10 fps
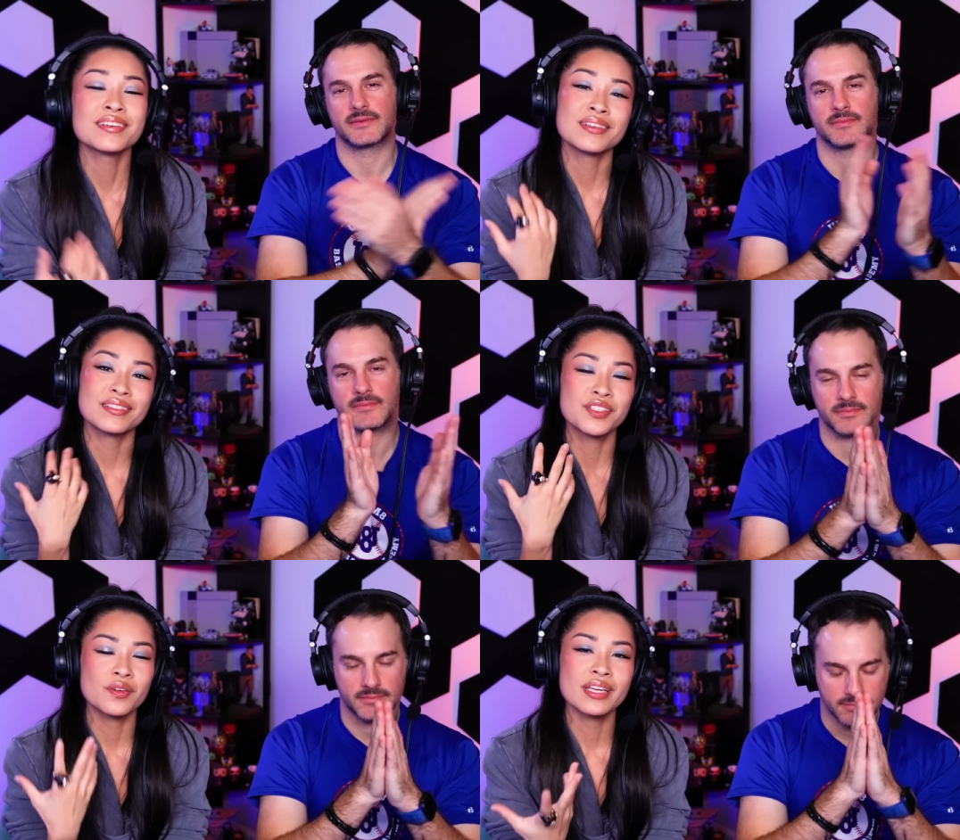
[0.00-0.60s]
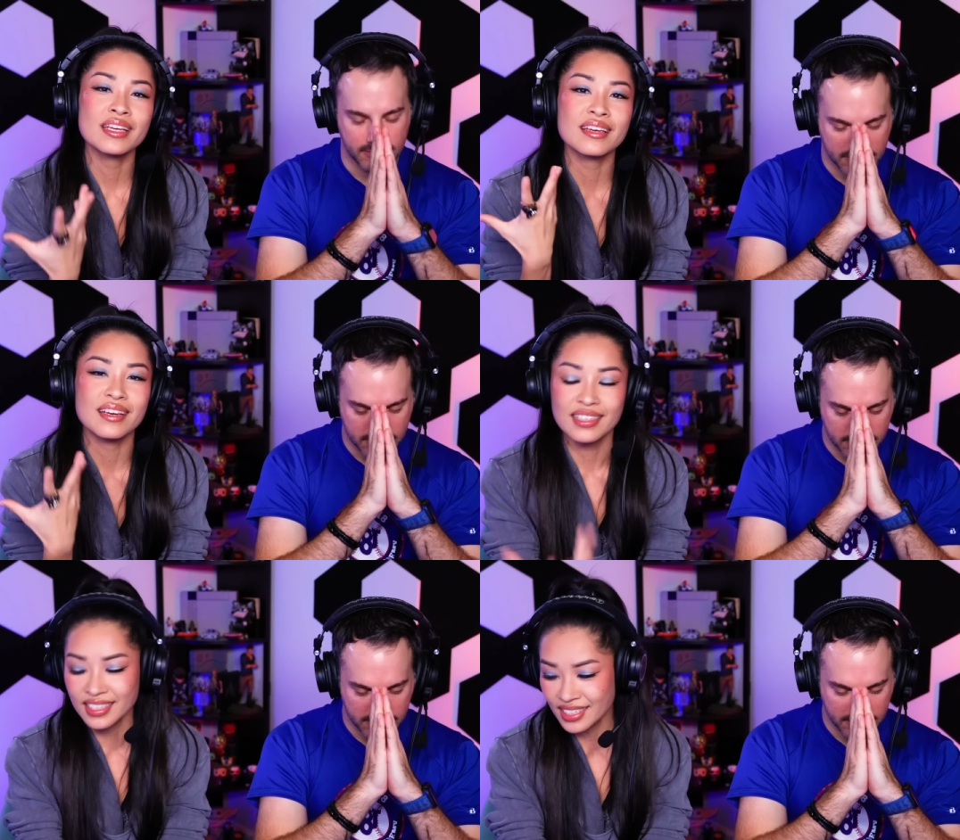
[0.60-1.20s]
Speaker 1: uh, joining
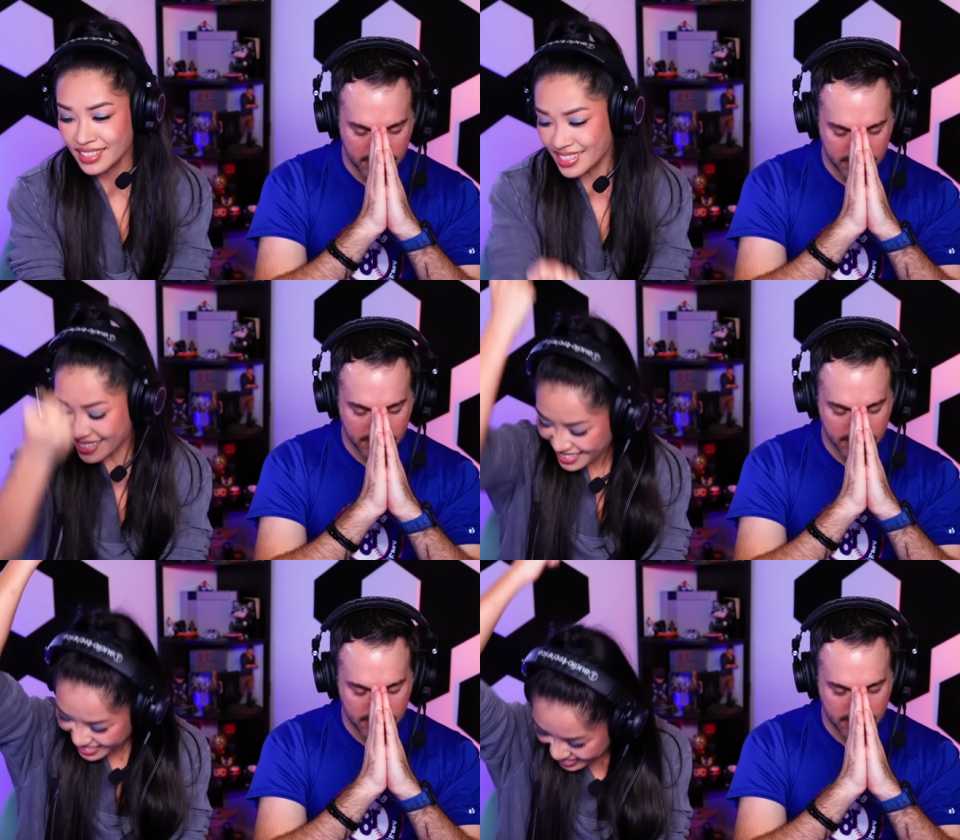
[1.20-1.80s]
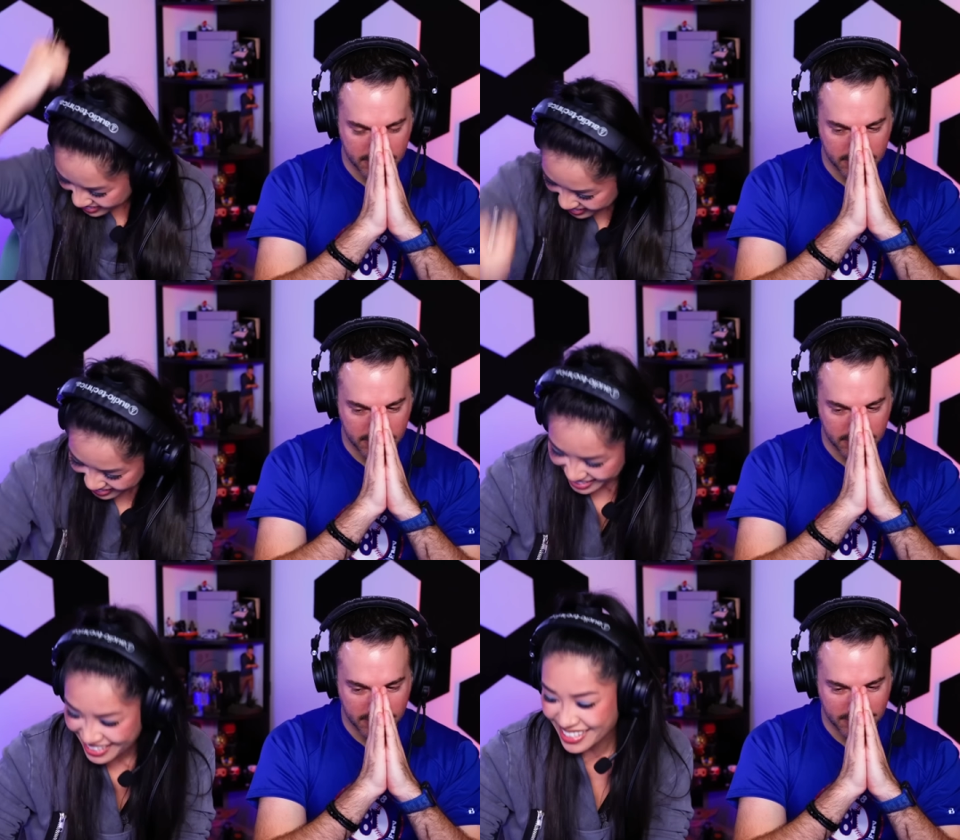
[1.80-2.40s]
us.
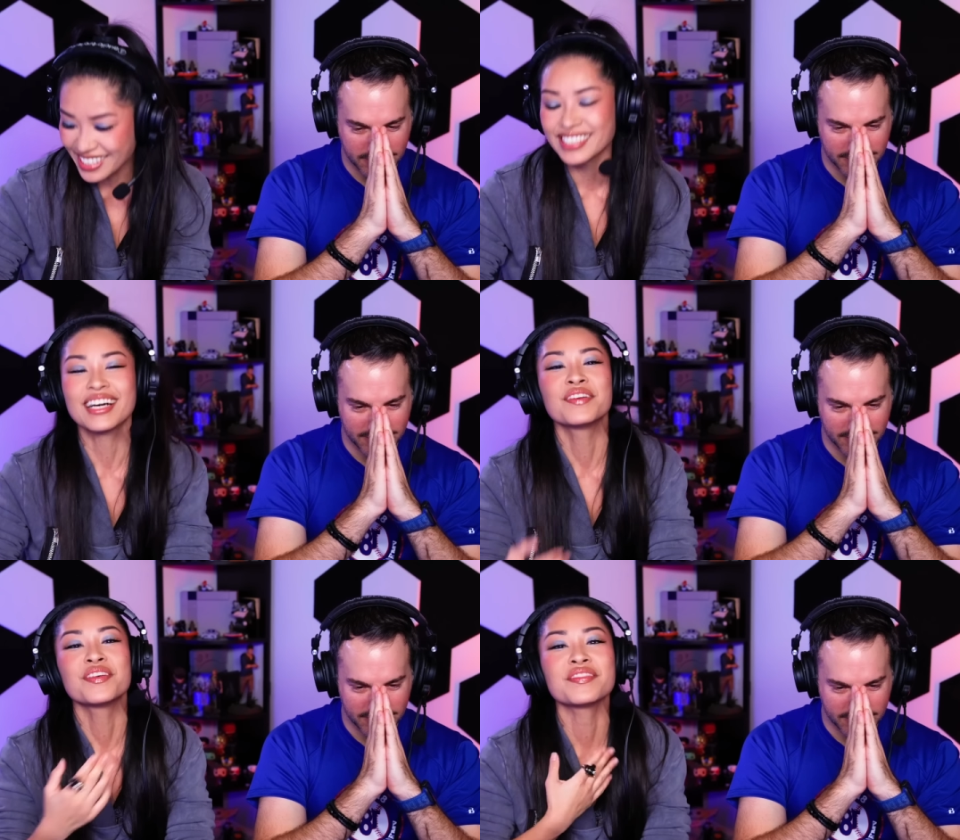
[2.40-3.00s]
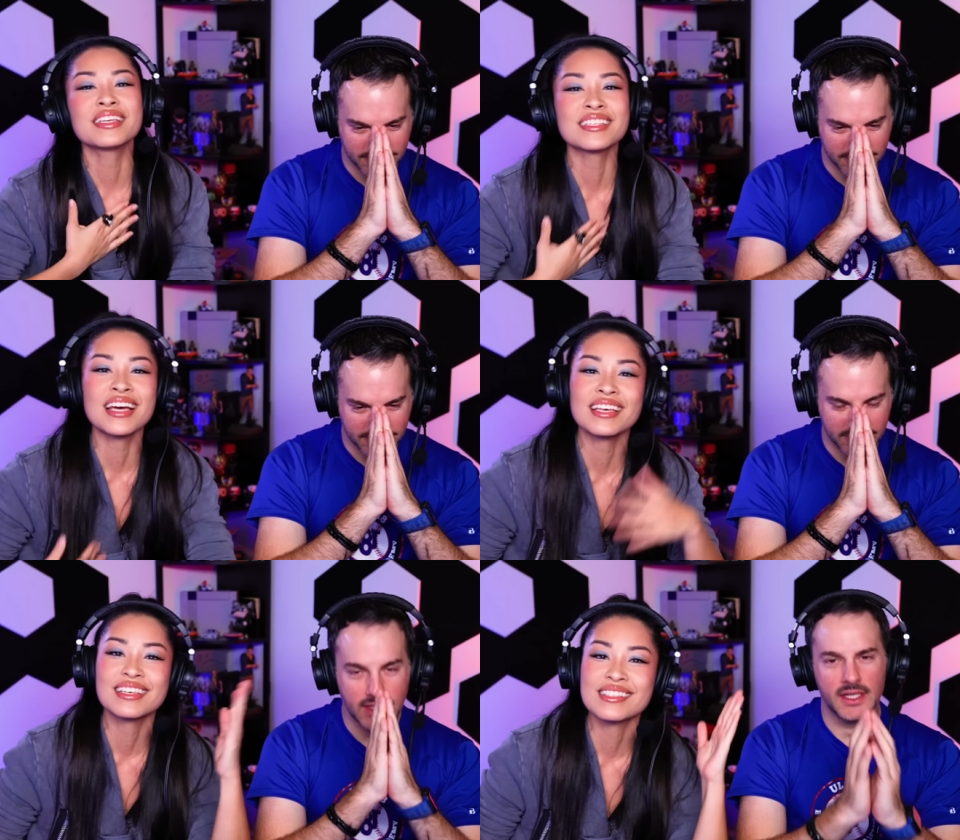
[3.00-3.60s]
I'm Vivian
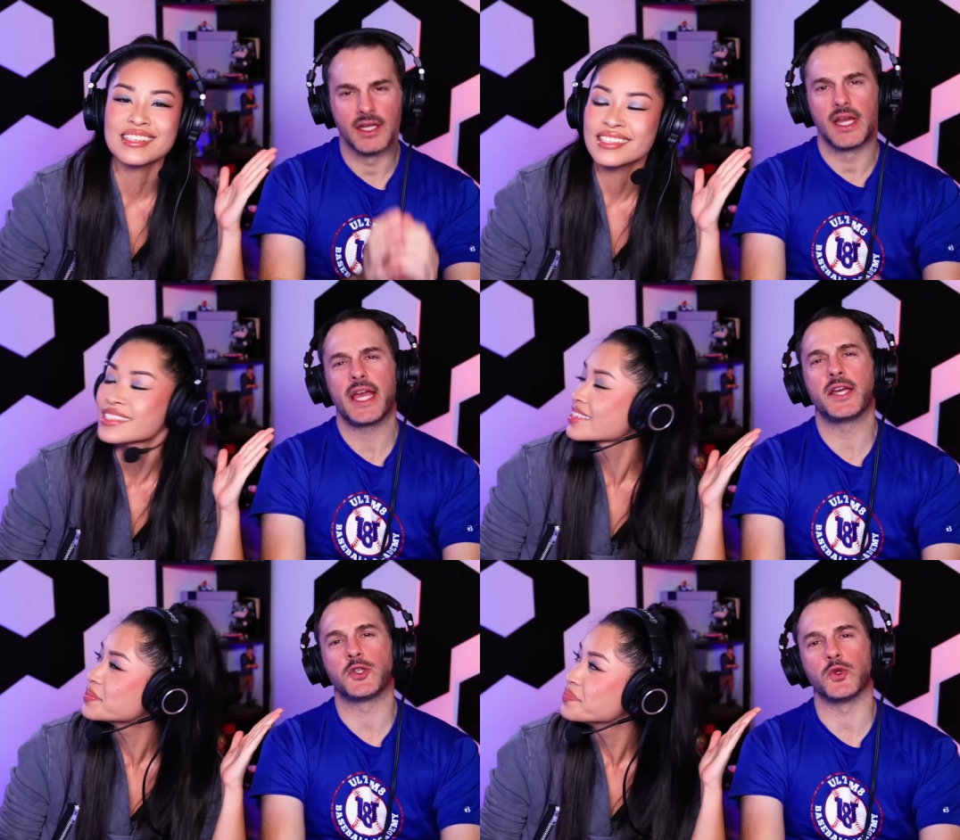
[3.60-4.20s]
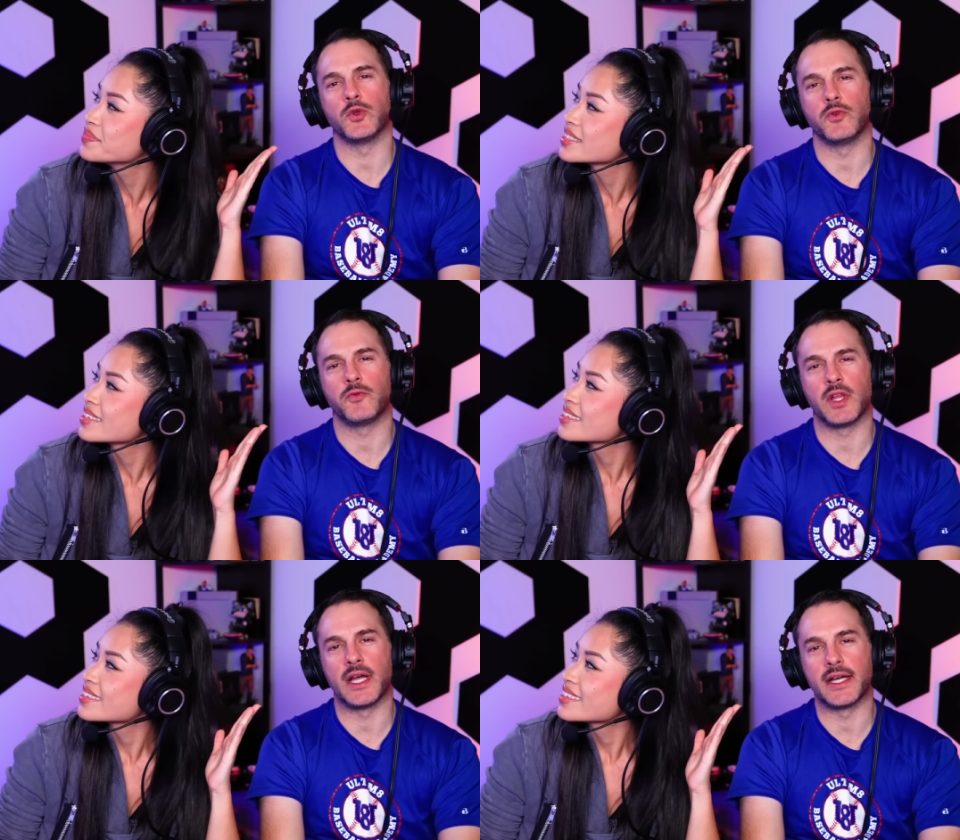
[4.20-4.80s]
Day. This is Andrew
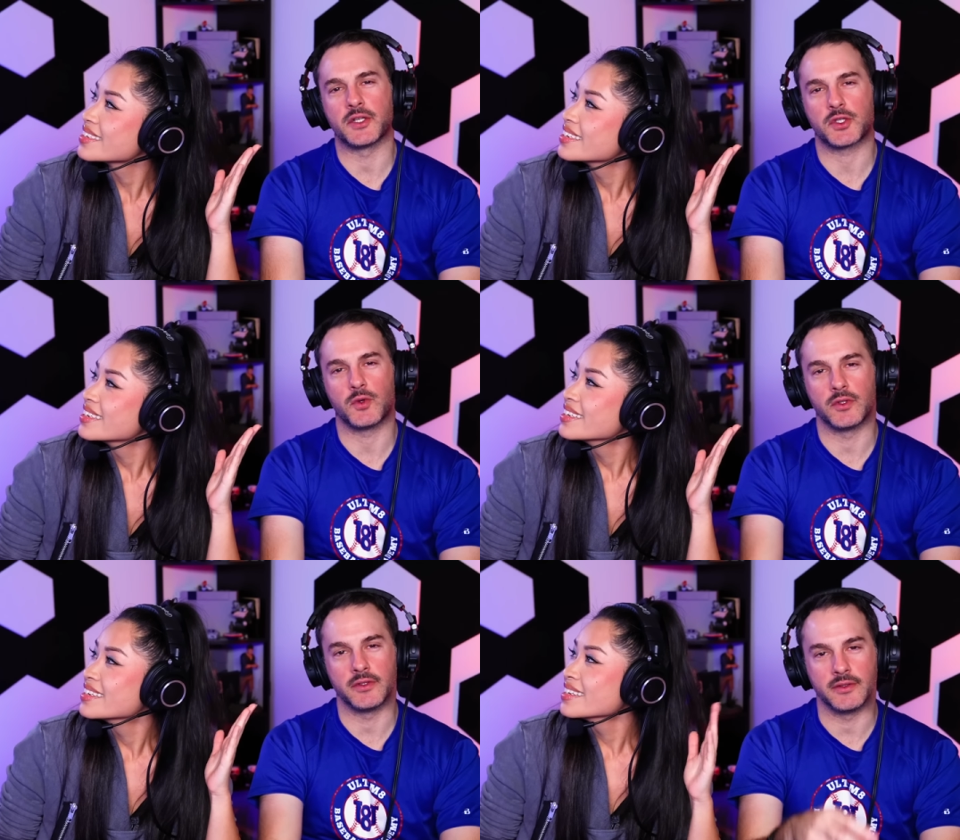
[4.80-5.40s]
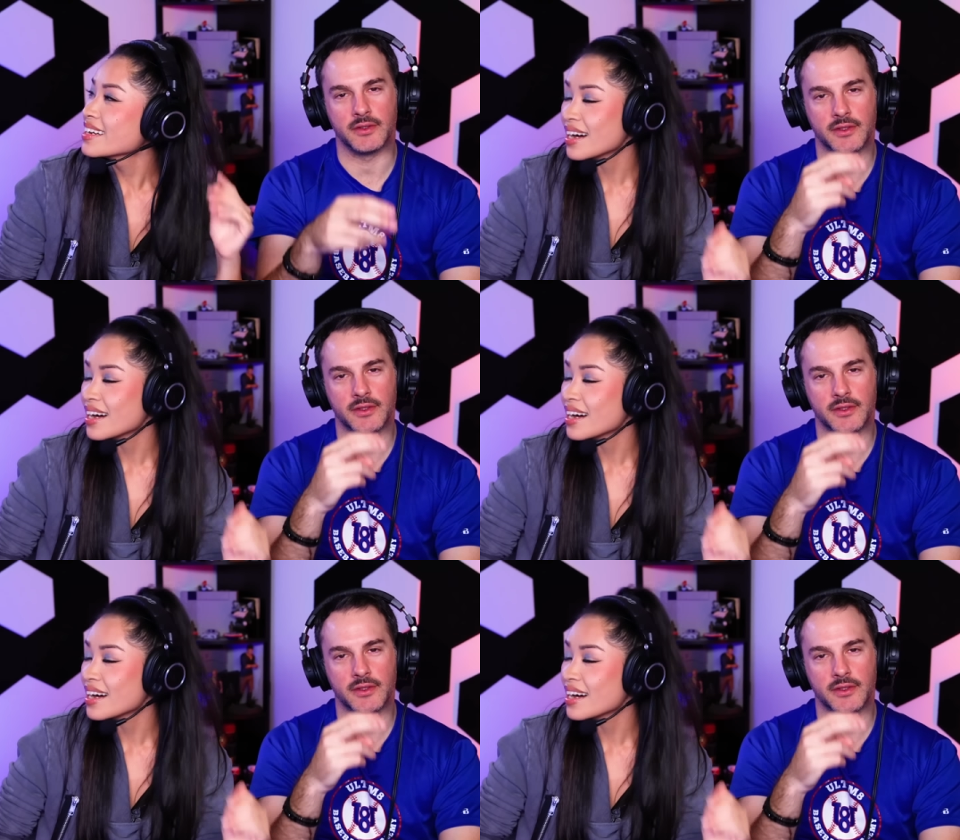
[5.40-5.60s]
Speaker 2: Flash Gordon.